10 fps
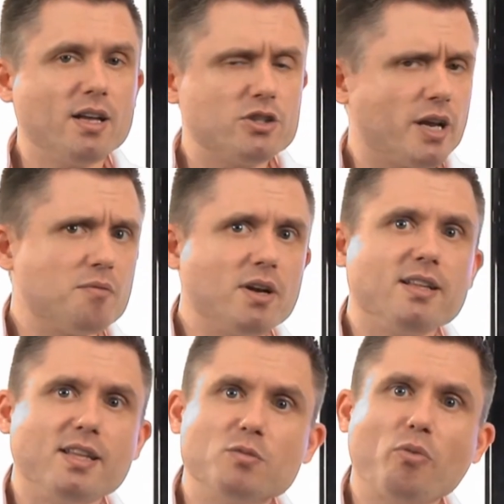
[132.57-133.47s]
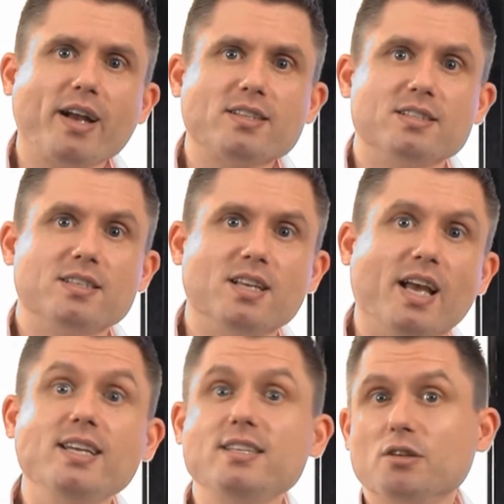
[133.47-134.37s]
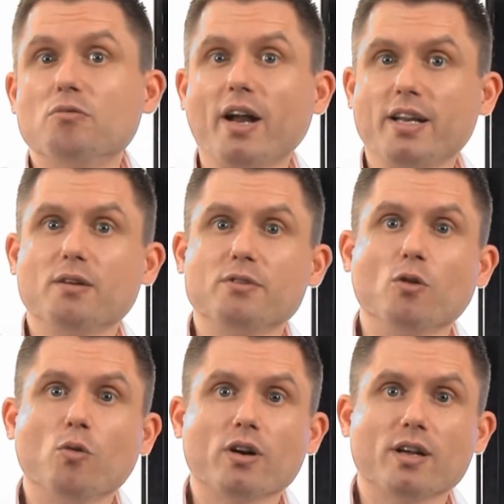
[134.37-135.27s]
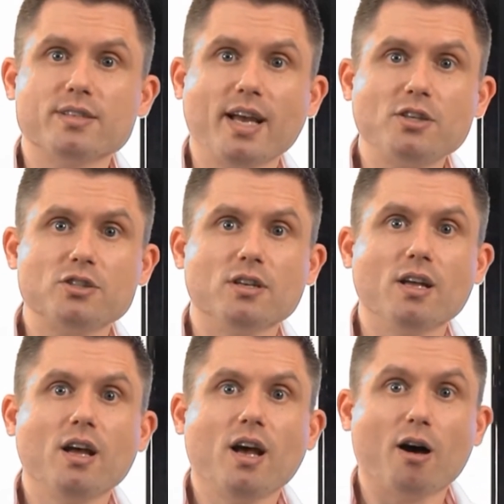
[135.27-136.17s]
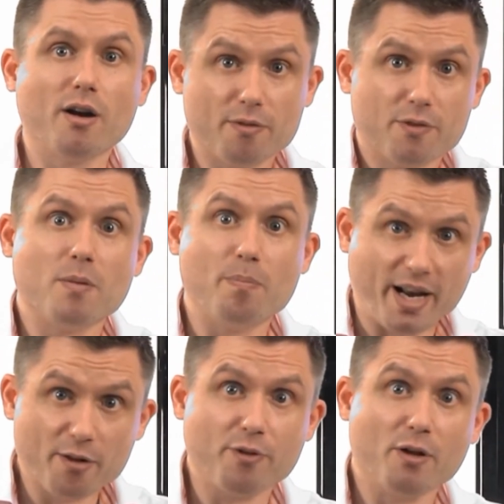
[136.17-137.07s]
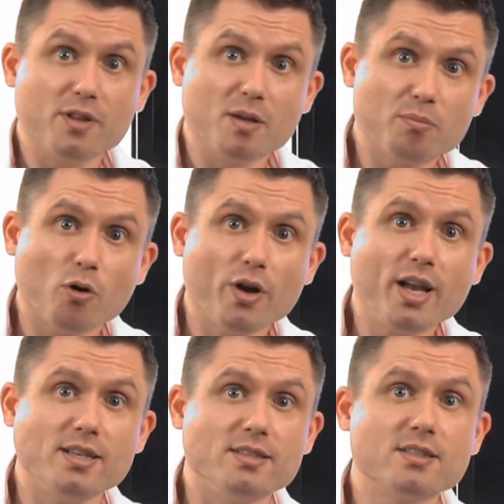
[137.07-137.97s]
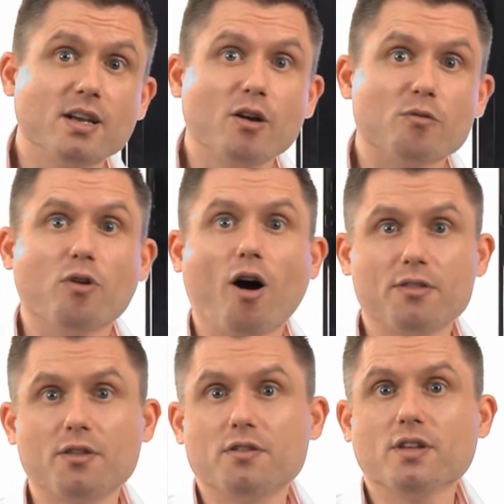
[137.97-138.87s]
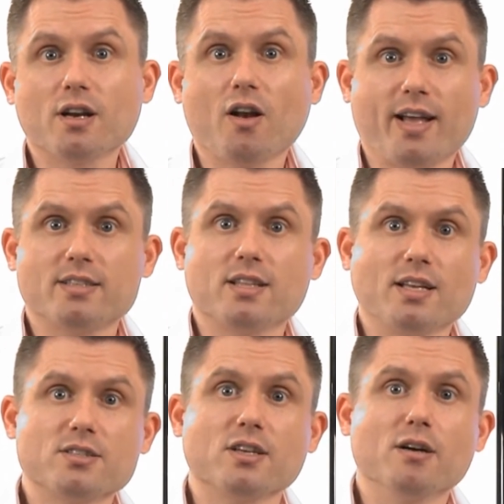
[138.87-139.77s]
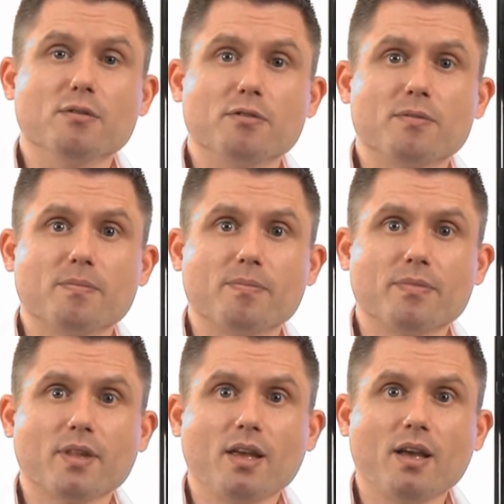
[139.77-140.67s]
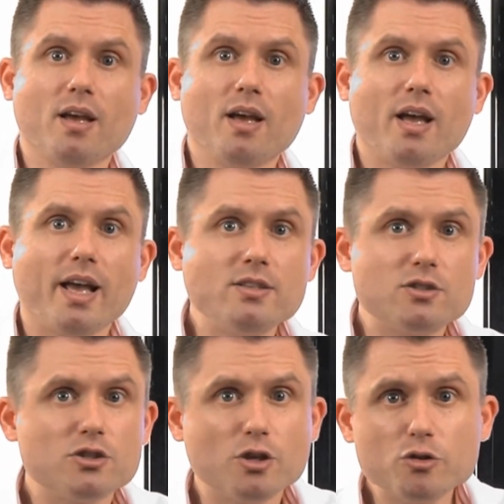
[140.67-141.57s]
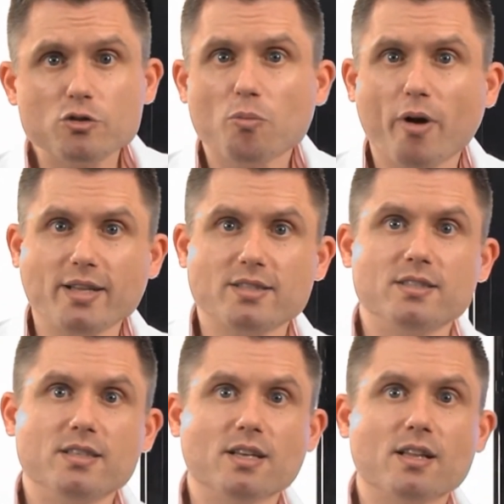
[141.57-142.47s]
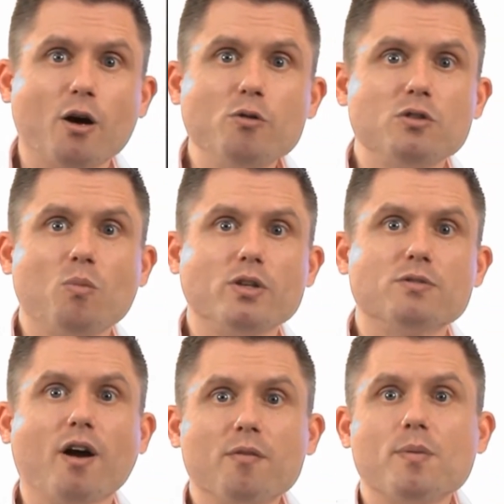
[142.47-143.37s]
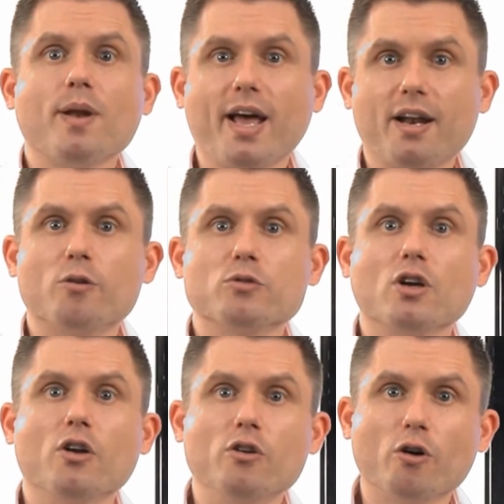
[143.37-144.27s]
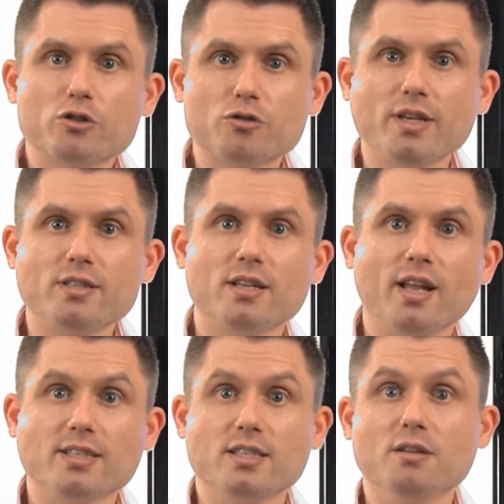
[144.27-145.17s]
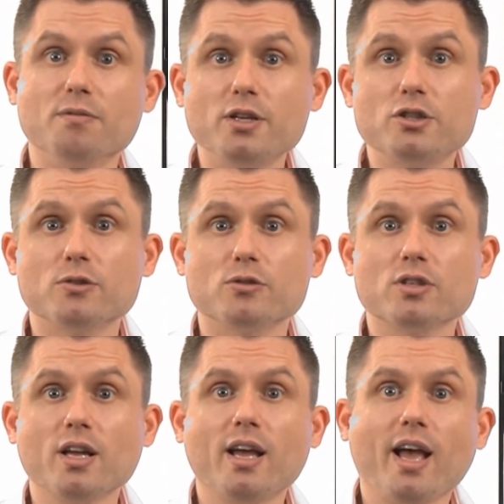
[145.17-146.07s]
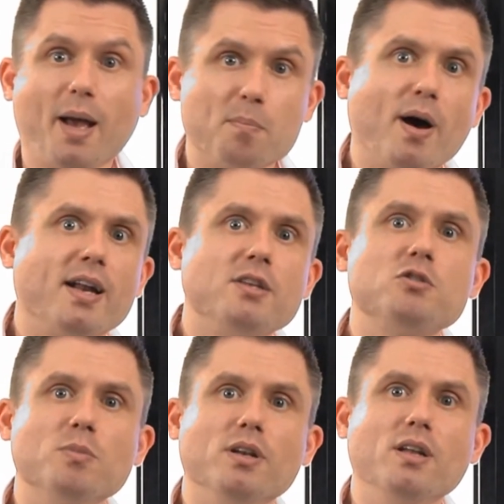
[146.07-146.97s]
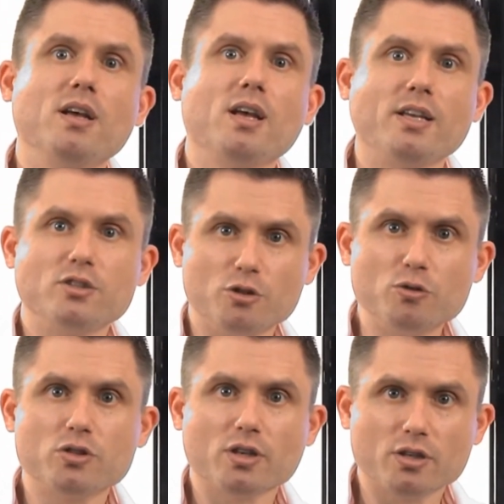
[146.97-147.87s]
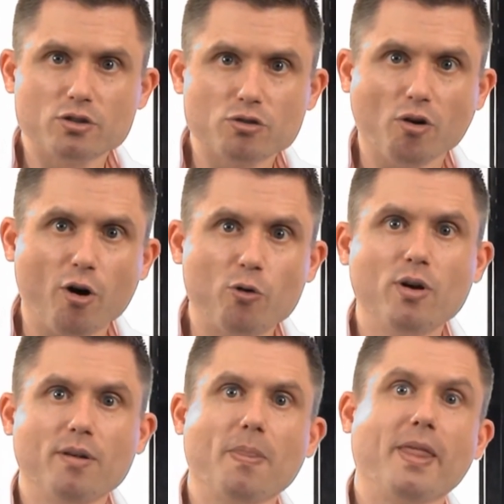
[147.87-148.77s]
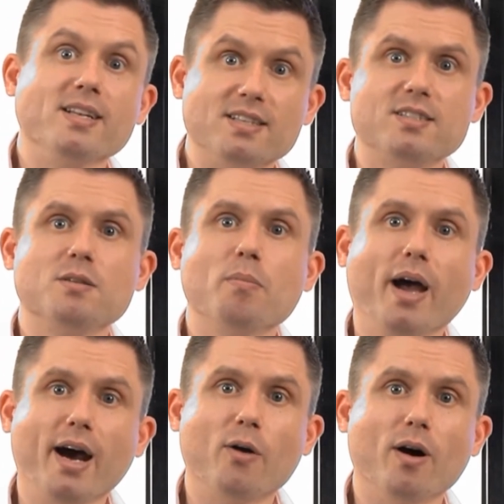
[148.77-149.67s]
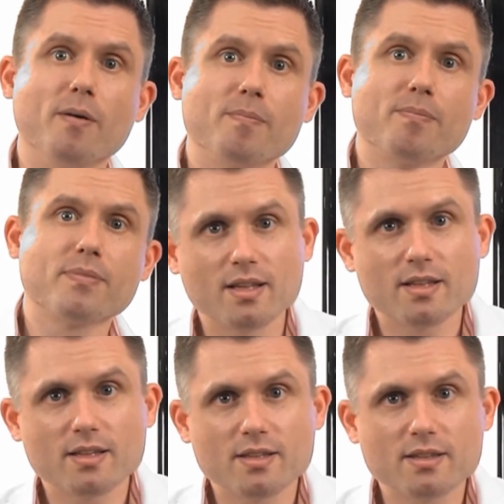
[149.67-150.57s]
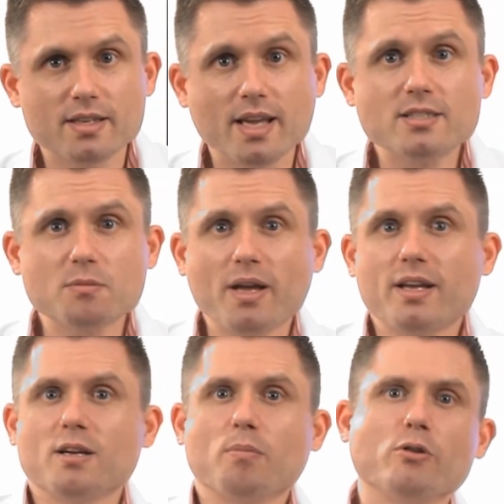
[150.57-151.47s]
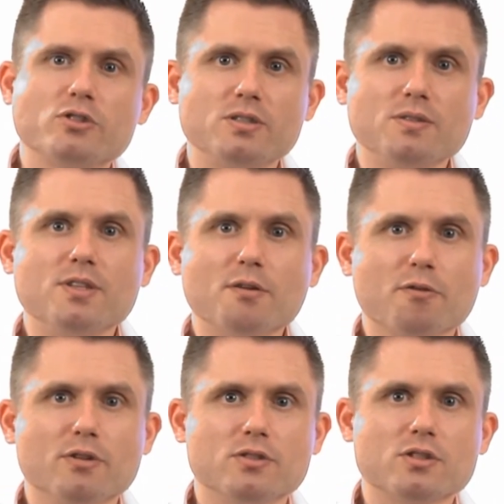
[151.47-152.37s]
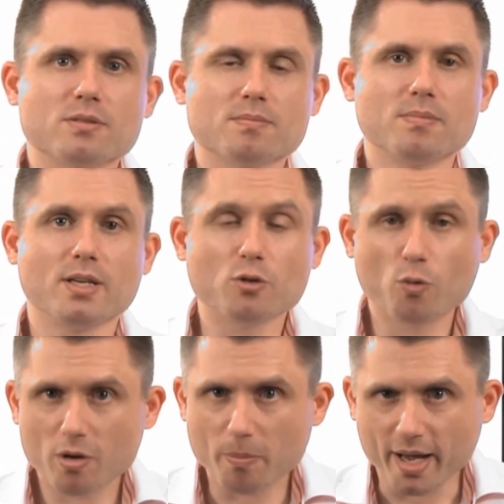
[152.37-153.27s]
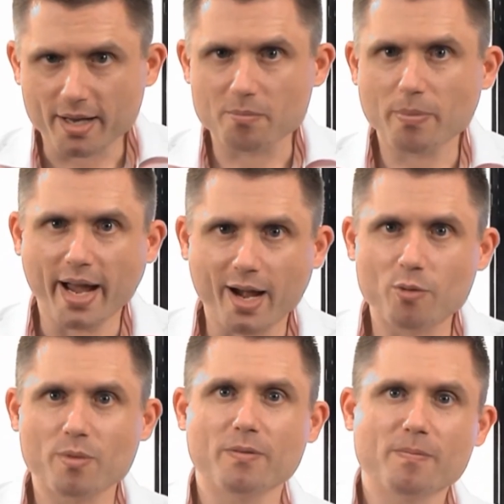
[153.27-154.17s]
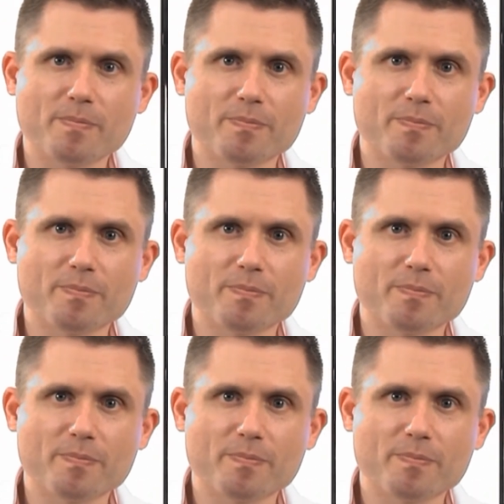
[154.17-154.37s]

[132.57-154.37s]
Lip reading: Generally, these practices ease the running of the organisation and are for the benefit of the employees rather than the clients they serve. Institutional practices are those in which vulnerable adults are not treated as individuals and punishment is used to control and disempower. The key to making a positive difference is all about empowerment.